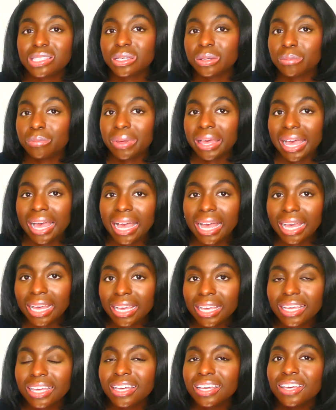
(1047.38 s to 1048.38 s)

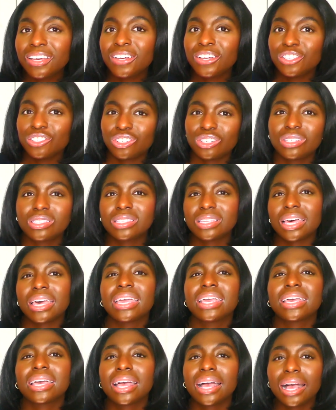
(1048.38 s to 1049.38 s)
bag. Just
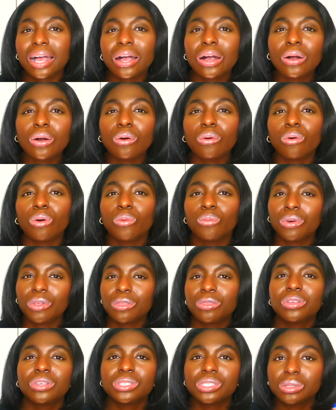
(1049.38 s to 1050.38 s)
like how with
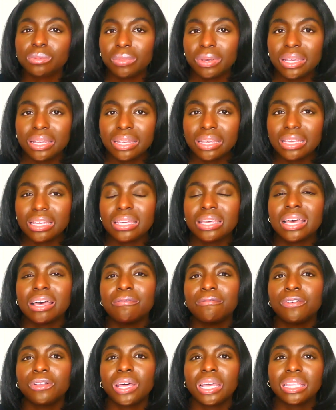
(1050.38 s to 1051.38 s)
the Speedy, I
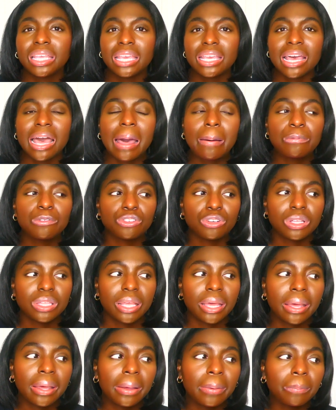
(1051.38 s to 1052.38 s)
feel like they captured
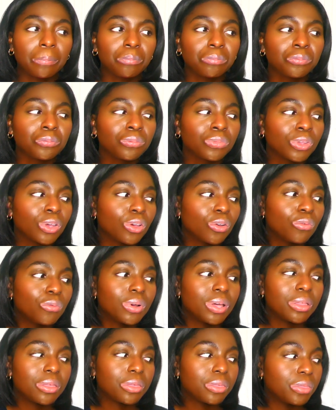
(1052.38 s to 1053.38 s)
them
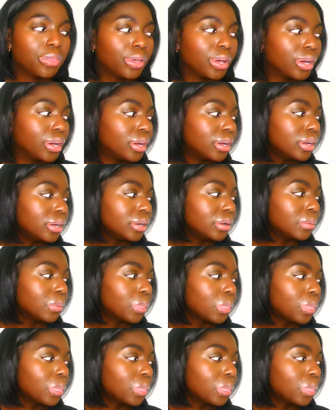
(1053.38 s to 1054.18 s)
with the